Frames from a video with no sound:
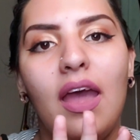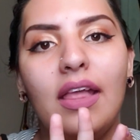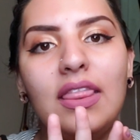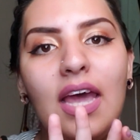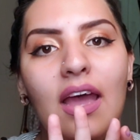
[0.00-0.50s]

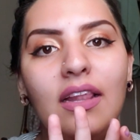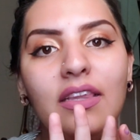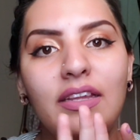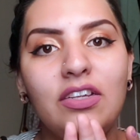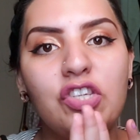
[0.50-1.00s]
That
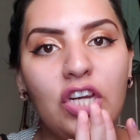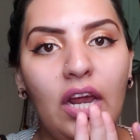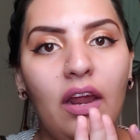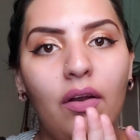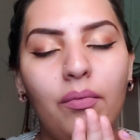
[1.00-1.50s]

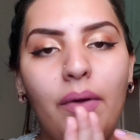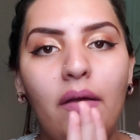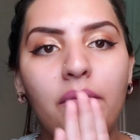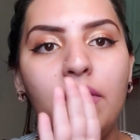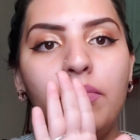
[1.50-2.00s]
legit,
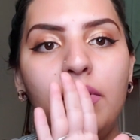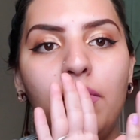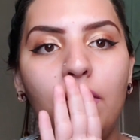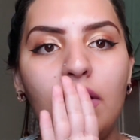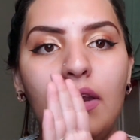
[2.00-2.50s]
right when we
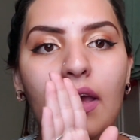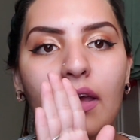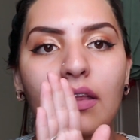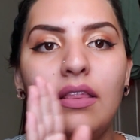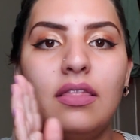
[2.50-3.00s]
were
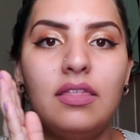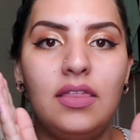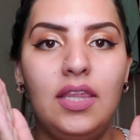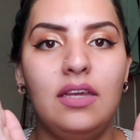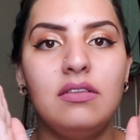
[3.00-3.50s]
like
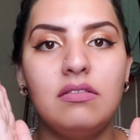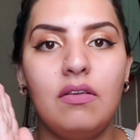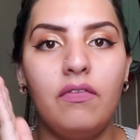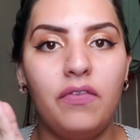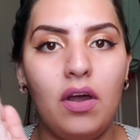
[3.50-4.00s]
this
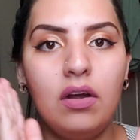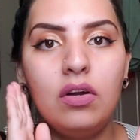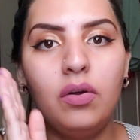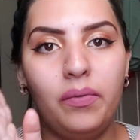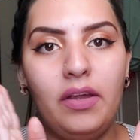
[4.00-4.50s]
far
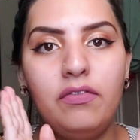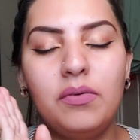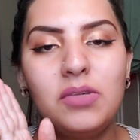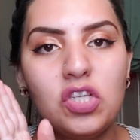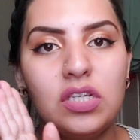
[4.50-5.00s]
away
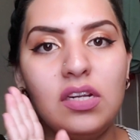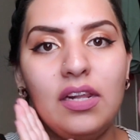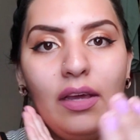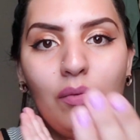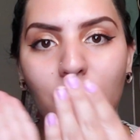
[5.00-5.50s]
from each other,
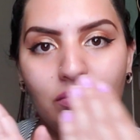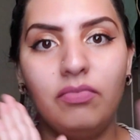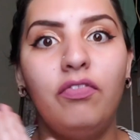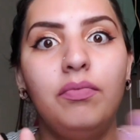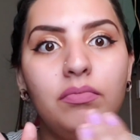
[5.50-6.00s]
like
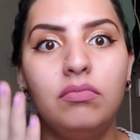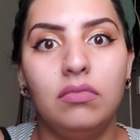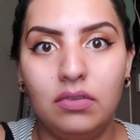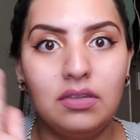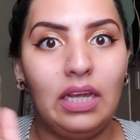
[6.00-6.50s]

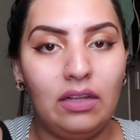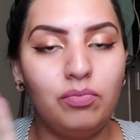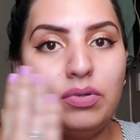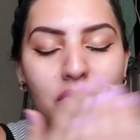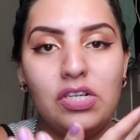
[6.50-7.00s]

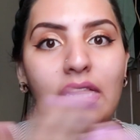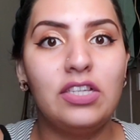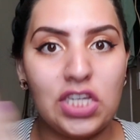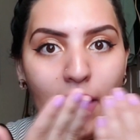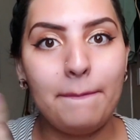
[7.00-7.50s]
we were
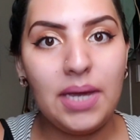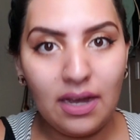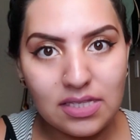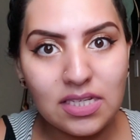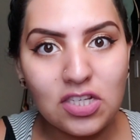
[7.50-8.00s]
legit
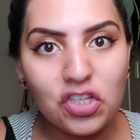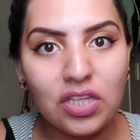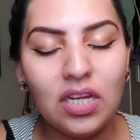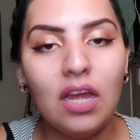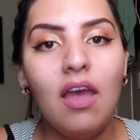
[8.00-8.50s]
passing each
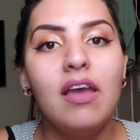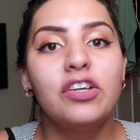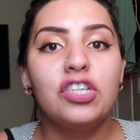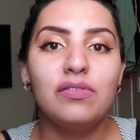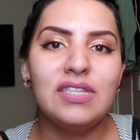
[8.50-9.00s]
other,
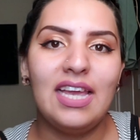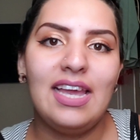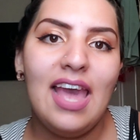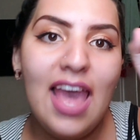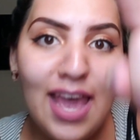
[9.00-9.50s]
she was
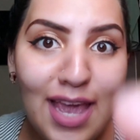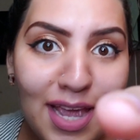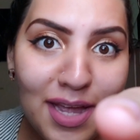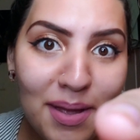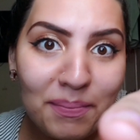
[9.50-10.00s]
like,
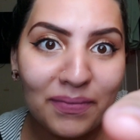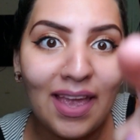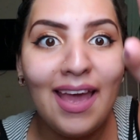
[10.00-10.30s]
him.